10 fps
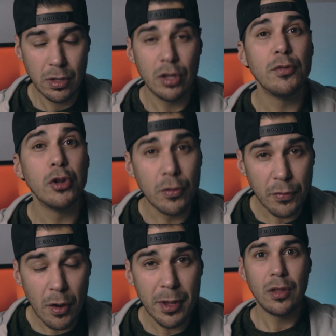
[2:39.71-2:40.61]
You've learned
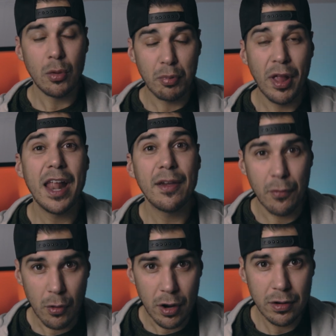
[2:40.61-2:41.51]
from it, you're planning
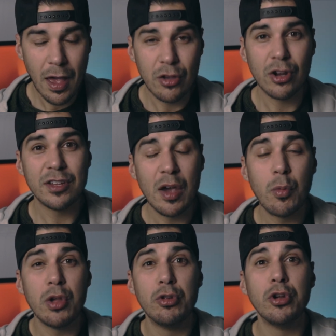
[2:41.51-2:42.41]
for it, and you're going to take
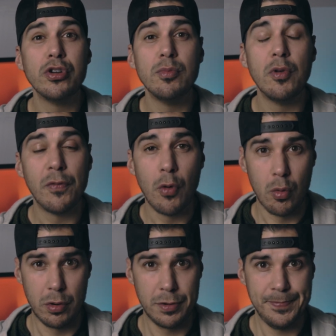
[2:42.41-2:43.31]
what you learned and move
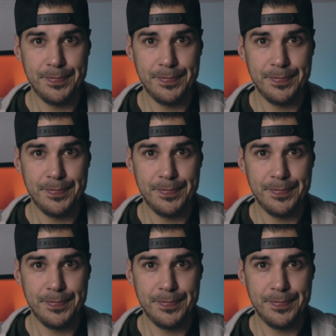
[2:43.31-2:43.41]
forward.